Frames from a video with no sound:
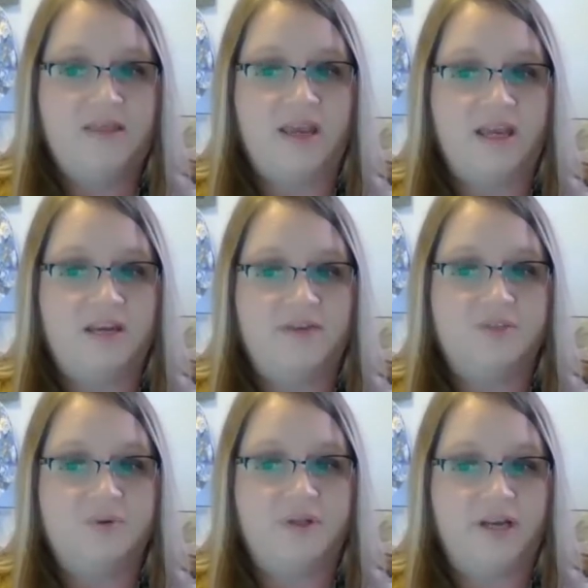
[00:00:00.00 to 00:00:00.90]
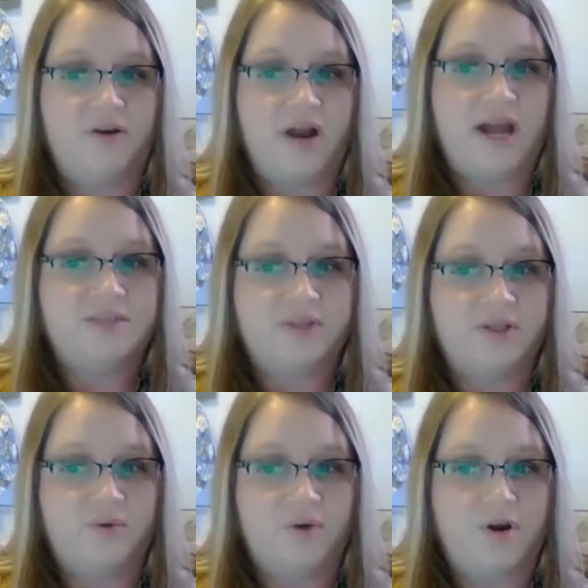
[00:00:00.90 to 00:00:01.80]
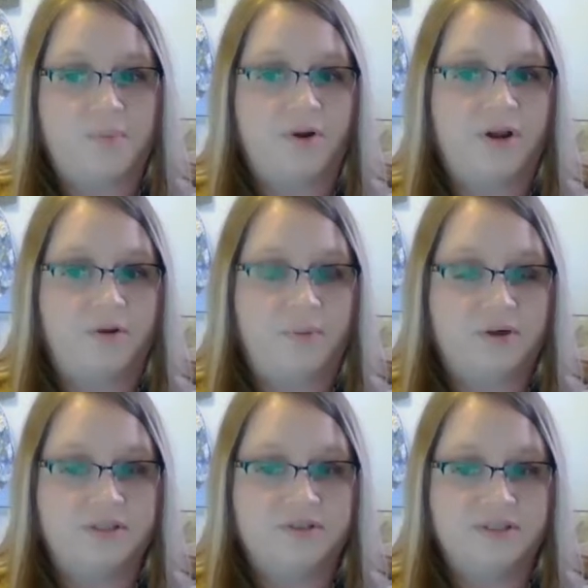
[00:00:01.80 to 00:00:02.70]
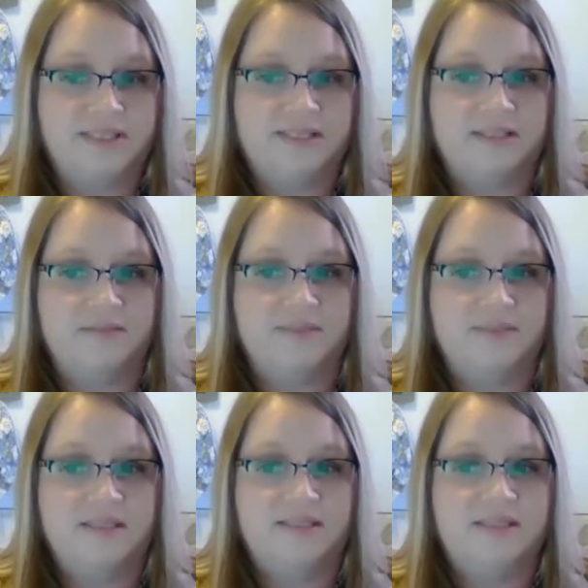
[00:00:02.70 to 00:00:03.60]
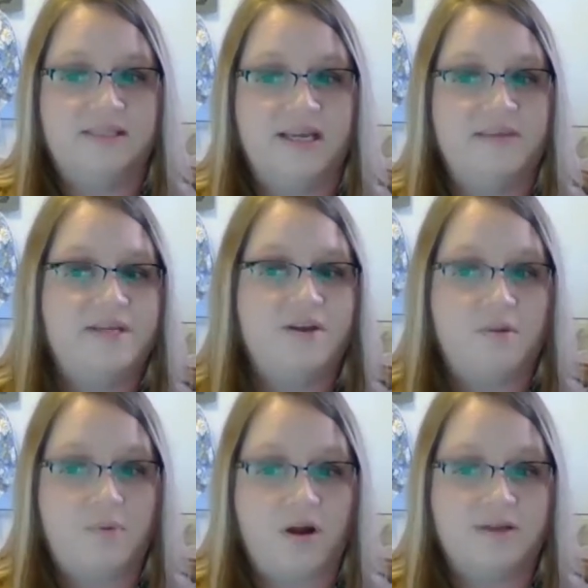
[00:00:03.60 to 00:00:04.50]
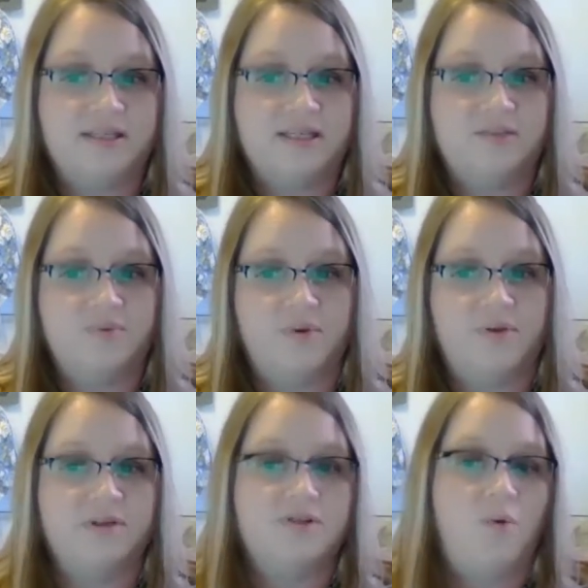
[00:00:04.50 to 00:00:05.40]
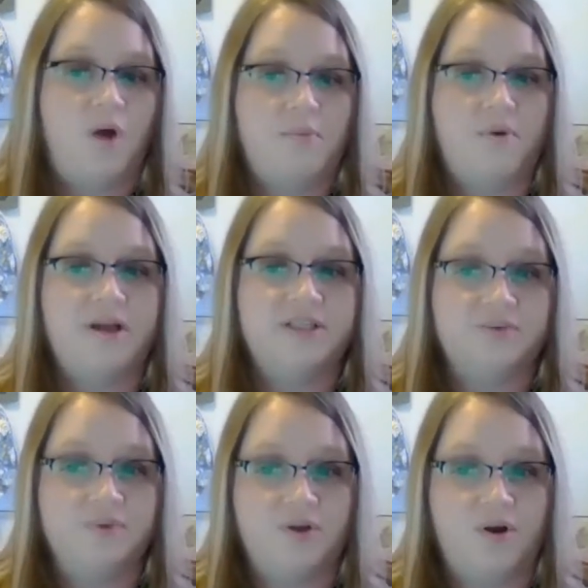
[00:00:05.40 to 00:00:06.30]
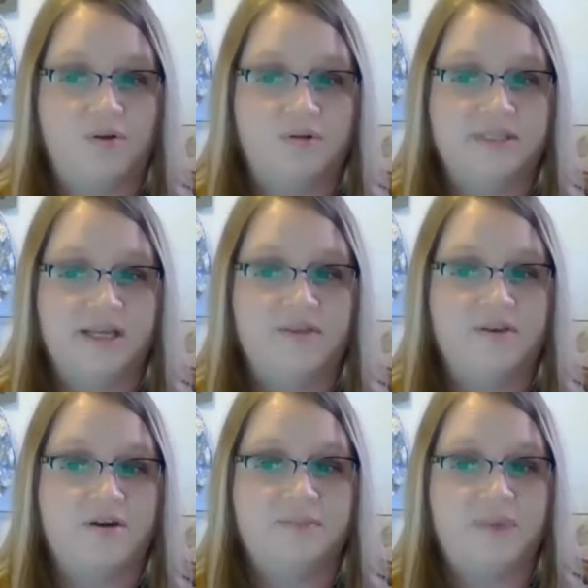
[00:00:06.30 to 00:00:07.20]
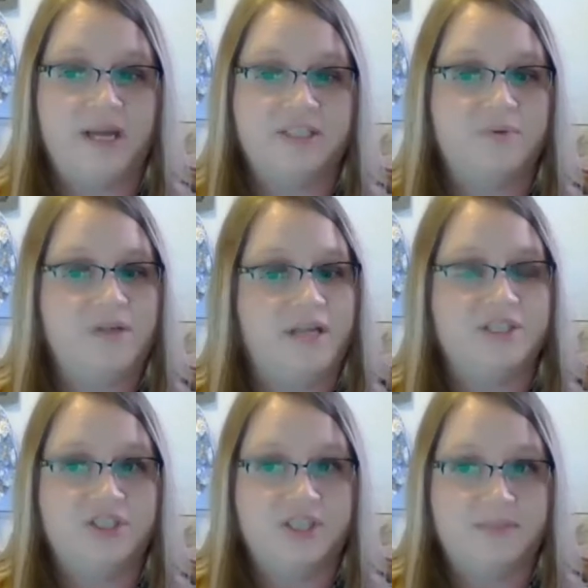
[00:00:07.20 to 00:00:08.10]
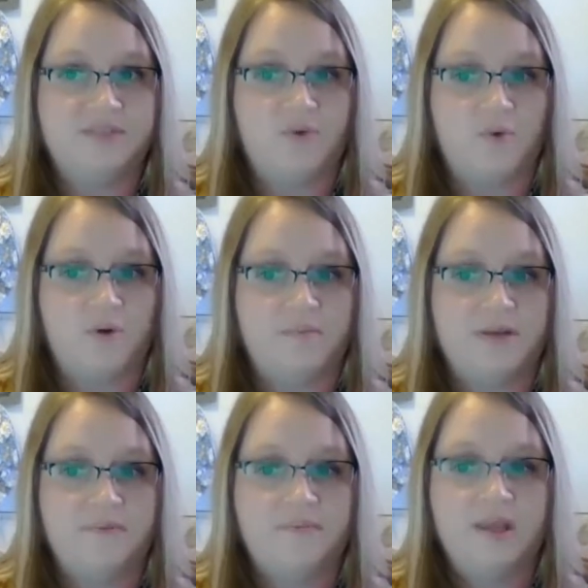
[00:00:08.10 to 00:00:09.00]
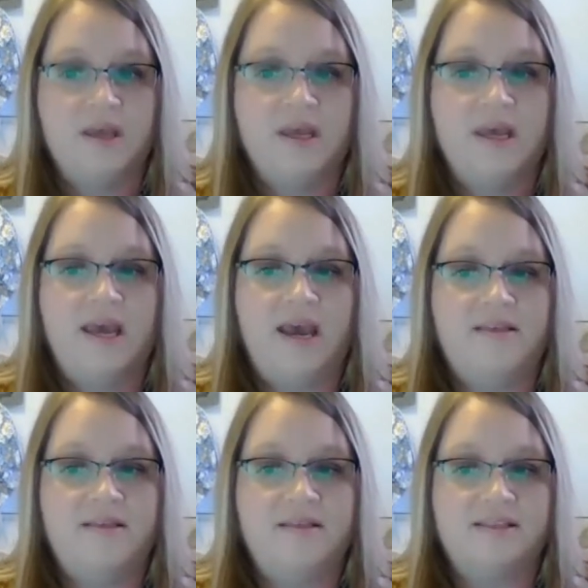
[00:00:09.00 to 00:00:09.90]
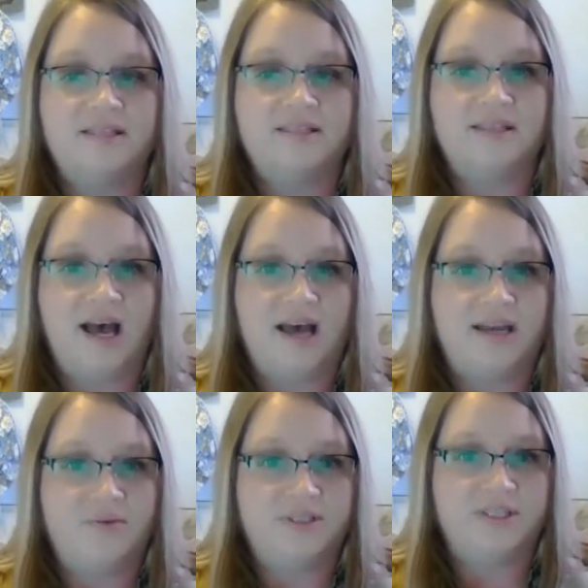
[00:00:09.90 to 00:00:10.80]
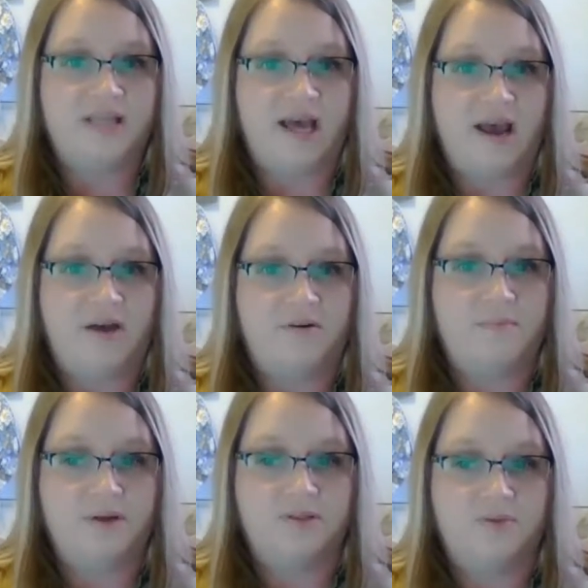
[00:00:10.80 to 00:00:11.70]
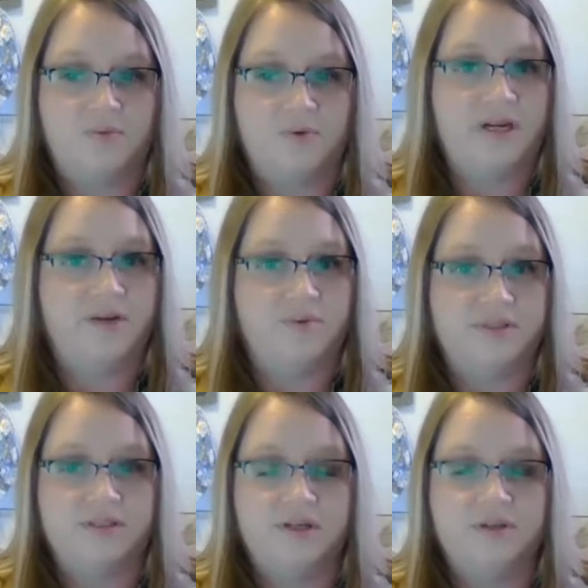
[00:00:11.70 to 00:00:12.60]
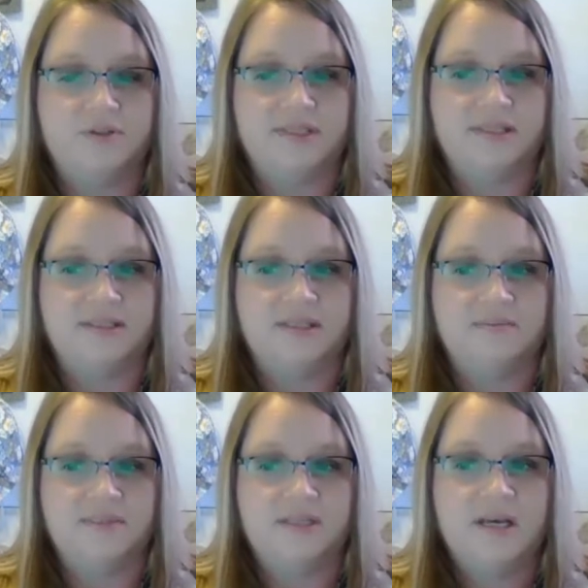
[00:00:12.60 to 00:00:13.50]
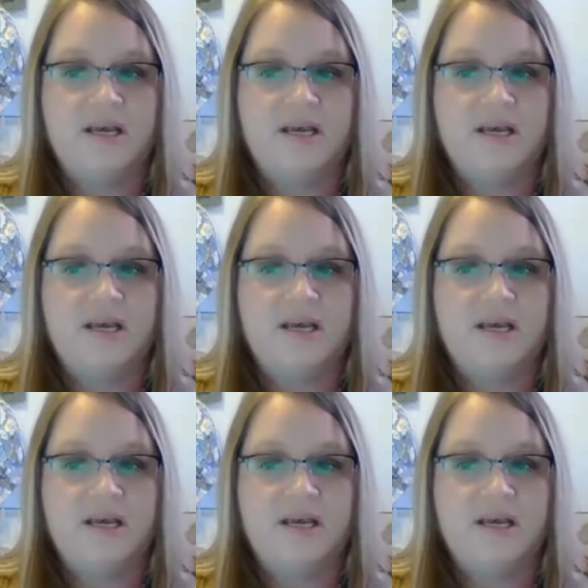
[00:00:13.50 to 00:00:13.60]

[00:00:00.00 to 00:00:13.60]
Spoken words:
The individual interacts with the group or interpersonal systems. This is the MDR process where there is cooperation with goals and the nurse-patient relationship is formed. And then the society, which is the outermost one, equals the social systems.